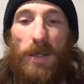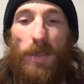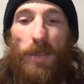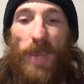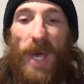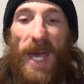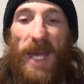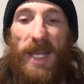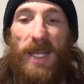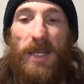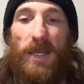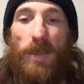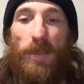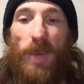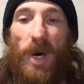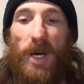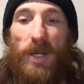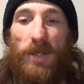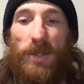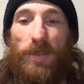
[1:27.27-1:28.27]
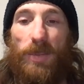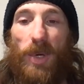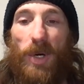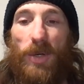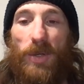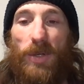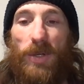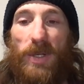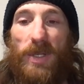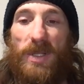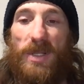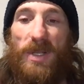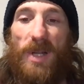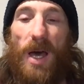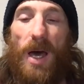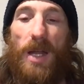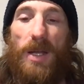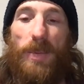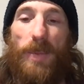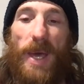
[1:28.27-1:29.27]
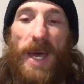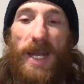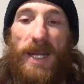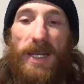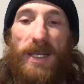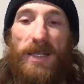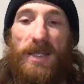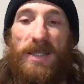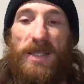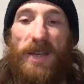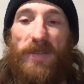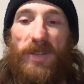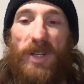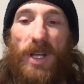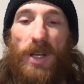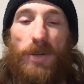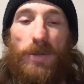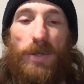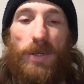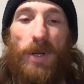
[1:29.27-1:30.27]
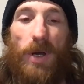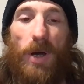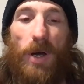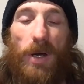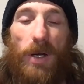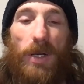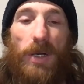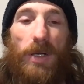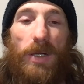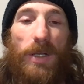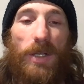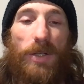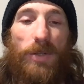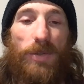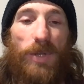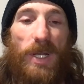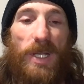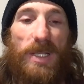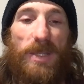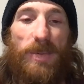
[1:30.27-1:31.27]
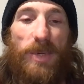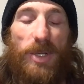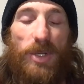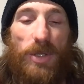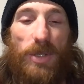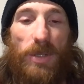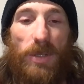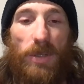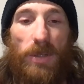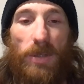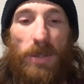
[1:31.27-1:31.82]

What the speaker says: Backing the modern motor is an automatic 700R transmission.